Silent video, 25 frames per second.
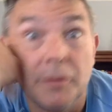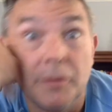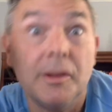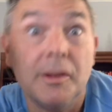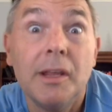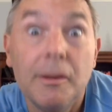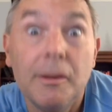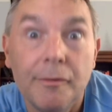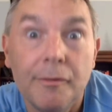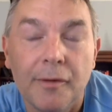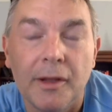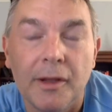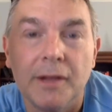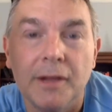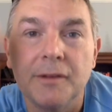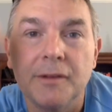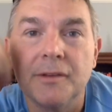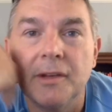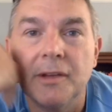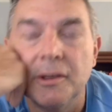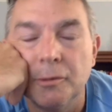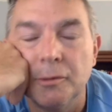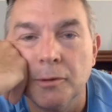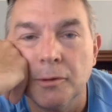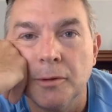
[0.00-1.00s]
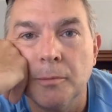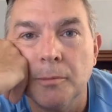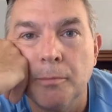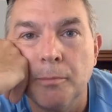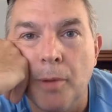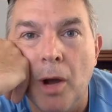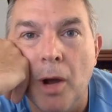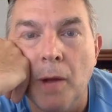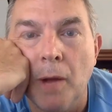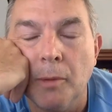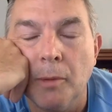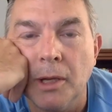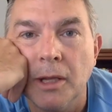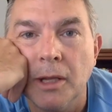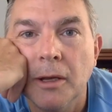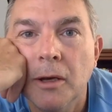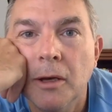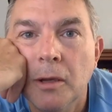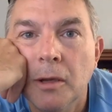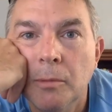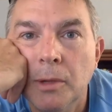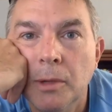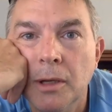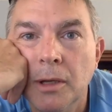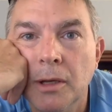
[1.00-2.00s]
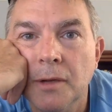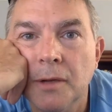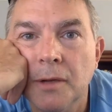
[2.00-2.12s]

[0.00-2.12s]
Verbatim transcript: Defense, as we're bombing Libya,